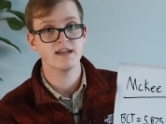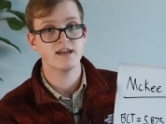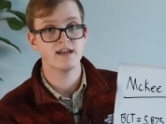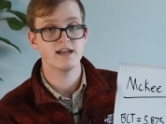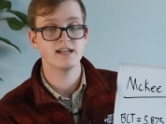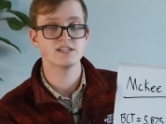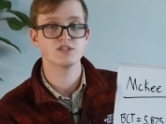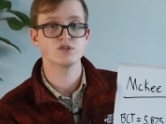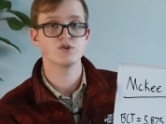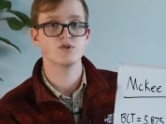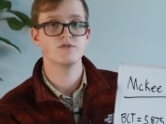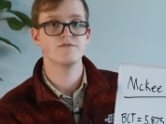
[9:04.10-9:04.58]

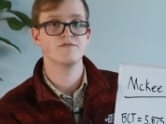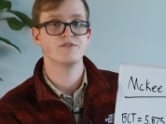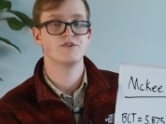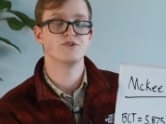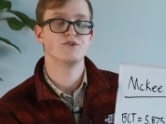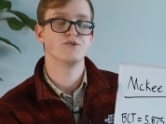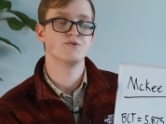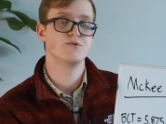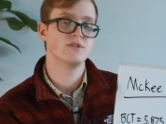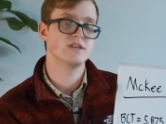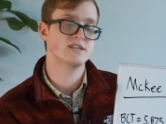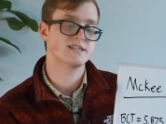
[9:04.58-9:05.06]
And so if you're
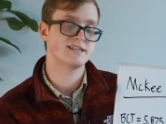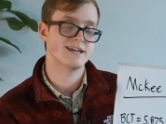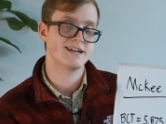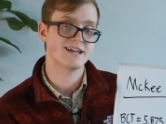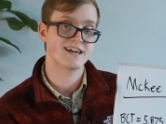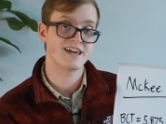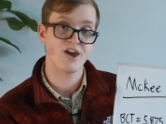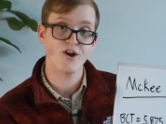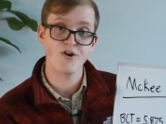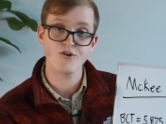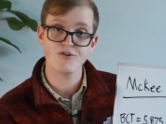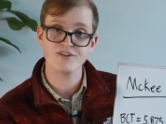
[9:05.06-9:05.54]
doing this on a
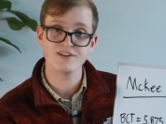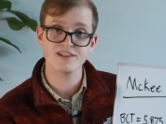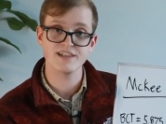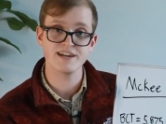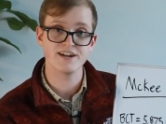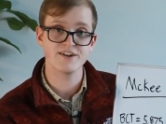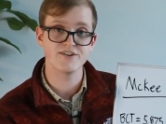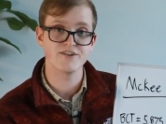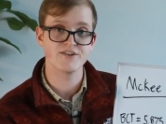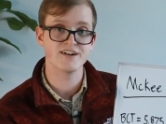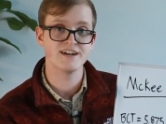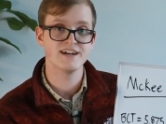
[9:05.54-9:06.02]

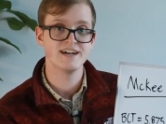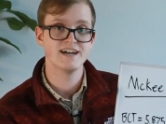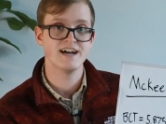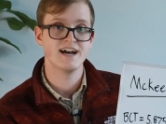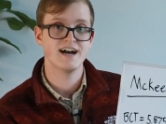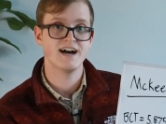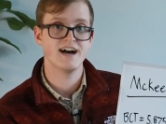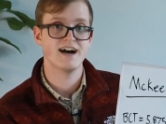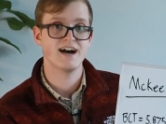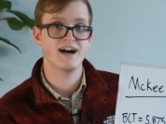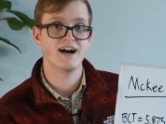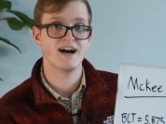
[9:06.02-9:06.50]
calculator,
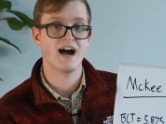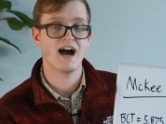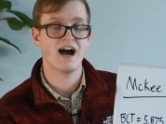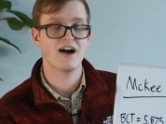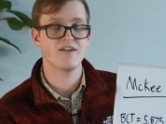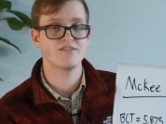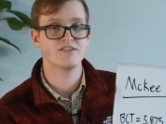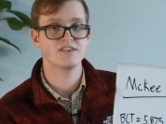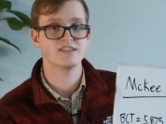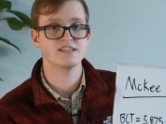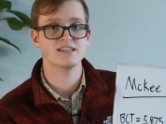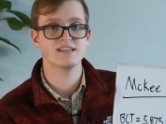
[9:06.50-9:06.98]
uh,
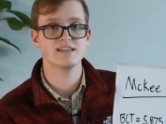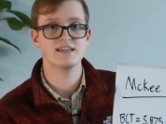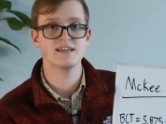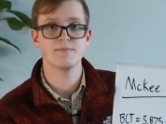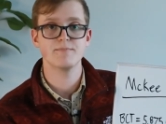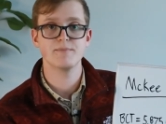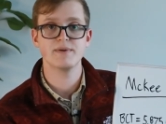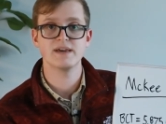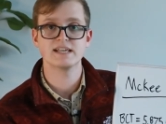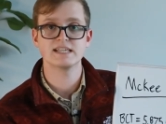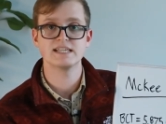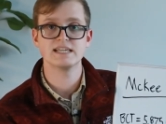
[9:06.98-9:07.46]
obviously it
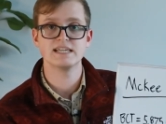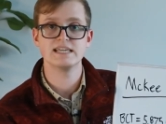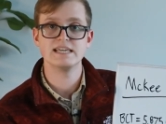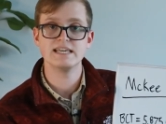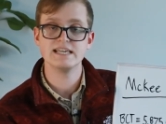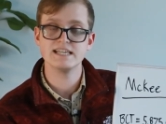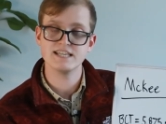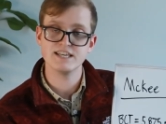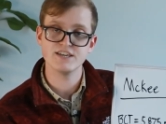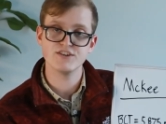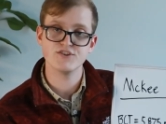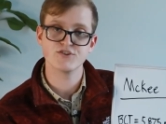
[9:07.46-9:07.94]
makes it
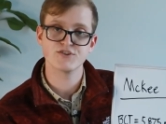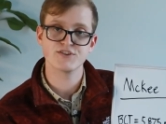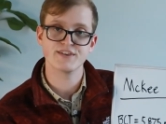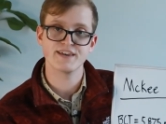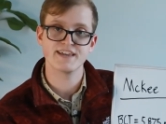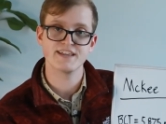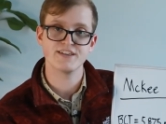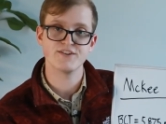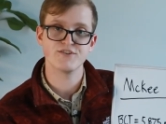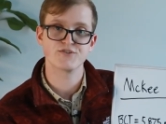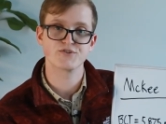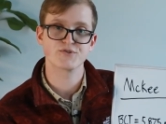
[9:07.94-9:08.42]
easy. Just
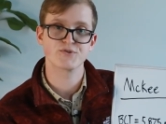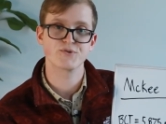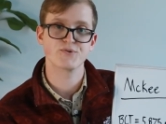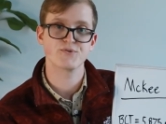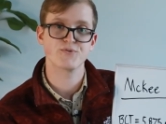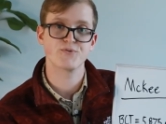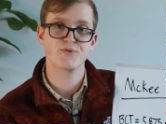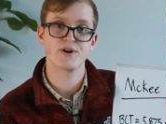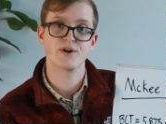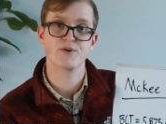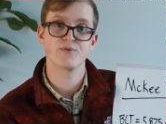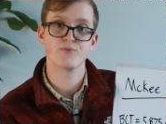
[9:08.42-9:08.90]
hit your
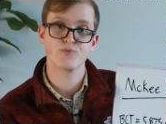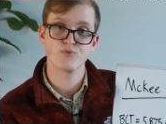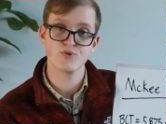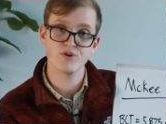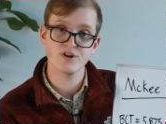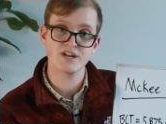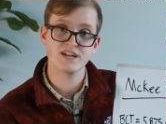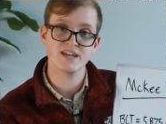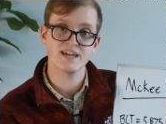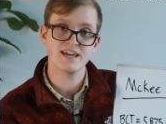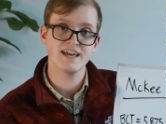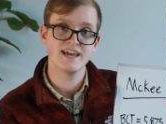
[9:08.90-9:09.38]
square
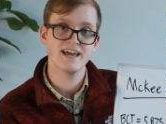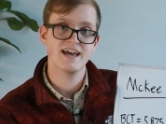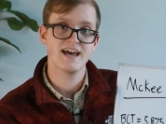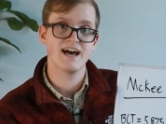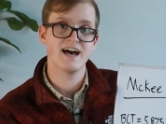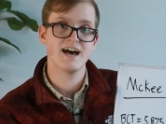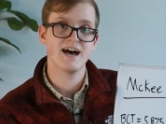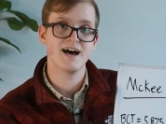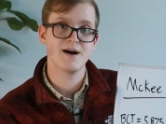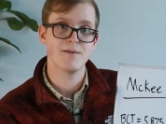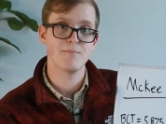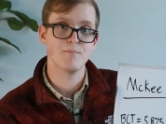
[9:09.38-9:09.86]
root
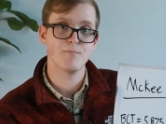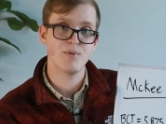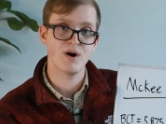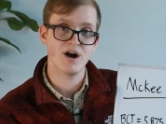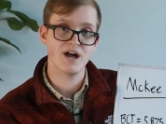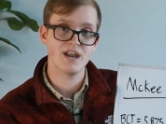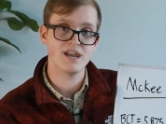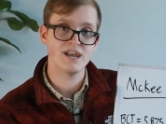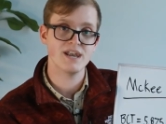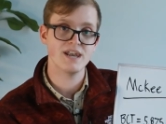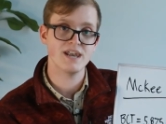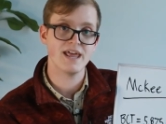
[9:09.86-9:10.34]
uh,
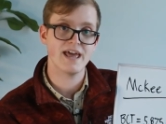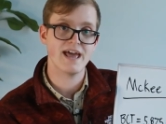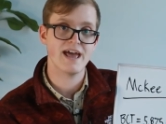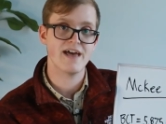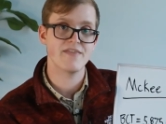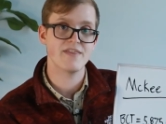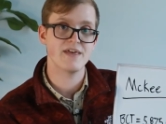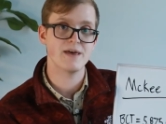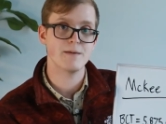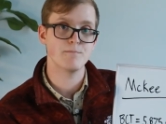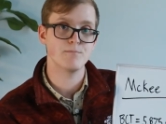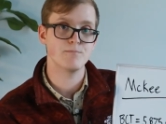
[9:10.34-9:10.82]
button
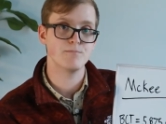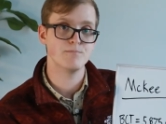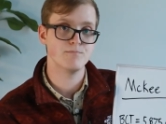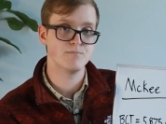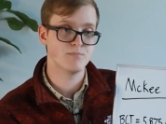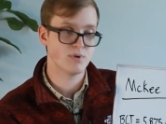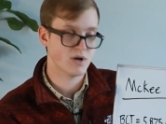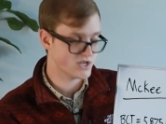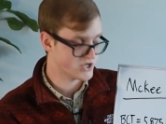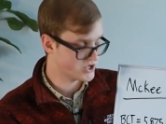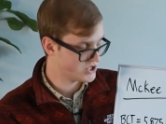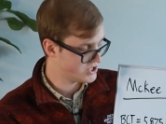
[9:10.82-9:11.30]
and then
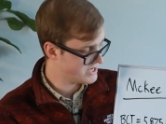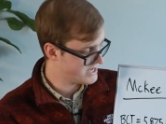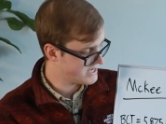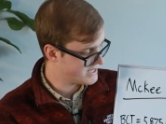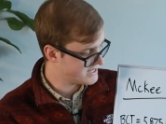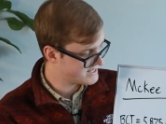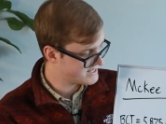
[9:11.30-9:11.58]
punch in